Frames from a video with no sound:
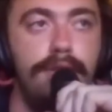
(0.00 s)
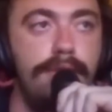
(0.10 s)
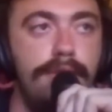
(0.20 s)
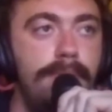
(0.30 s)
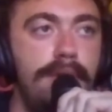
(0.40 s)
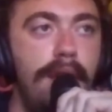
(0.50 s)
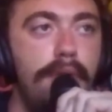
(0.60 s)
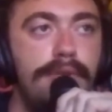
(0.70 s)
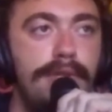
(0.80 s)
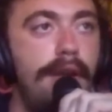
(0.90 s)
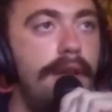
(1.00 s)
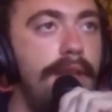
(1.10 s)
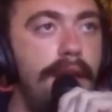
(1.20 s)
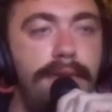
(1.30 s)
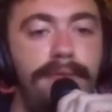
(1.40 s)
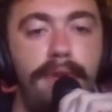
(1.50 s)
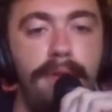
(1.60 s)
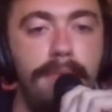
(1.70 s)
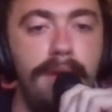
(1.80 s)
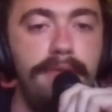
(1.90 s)
mm-hmm. been. I was taught that from
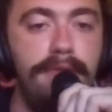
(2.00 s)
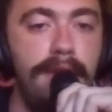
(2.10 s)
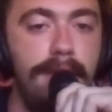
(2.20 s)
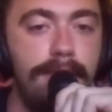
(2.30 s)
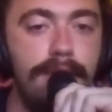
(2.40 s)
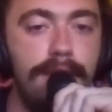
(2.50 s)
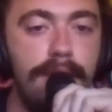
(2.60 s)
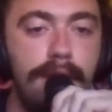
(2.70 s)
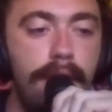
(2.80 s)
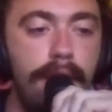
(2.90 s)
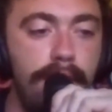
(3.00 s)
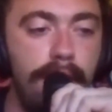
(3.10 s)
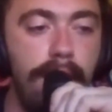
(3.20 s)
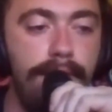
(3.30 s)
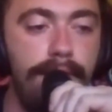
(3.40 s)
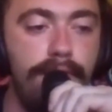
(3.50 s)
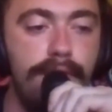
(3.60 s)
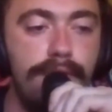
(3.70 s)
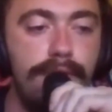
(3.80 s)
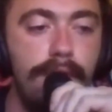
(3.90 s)
my family, and now mm-hmm. that I mm-hmm. have
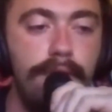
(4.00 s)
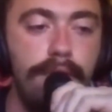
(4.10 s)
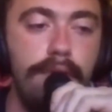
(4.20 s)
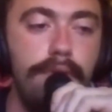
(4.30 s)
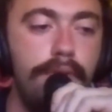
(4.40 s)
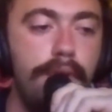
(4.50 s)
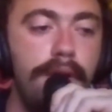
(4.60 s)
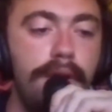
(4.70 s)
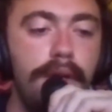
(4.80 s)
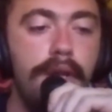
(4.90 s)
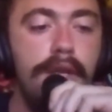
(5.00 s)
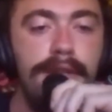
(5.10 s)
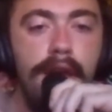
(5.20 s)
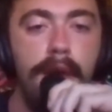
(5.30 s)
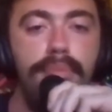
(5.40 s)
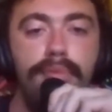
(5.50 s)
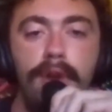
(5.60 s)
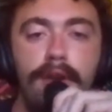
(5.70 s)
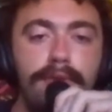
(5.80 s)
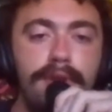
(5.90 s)
this, I don't know, uh,
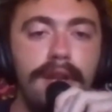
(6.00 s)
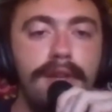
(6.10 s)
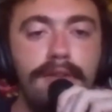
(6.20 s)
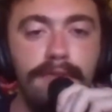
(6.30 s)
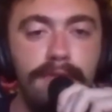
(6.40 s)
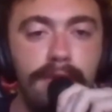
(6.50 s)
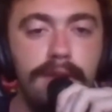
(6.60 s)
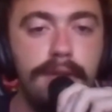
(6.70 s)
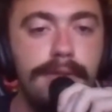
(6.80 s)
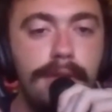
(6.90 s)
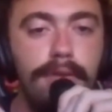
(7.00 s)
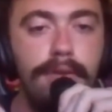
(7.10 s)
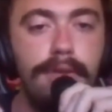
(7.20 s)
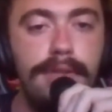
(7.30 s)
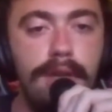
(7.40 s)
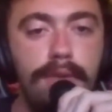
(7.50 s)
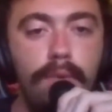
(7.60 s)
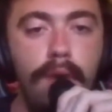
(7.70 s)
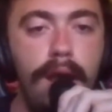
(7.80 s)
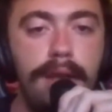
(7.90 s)
temporary inconvenience, I don't understand
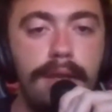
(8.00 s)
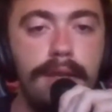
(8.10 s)
why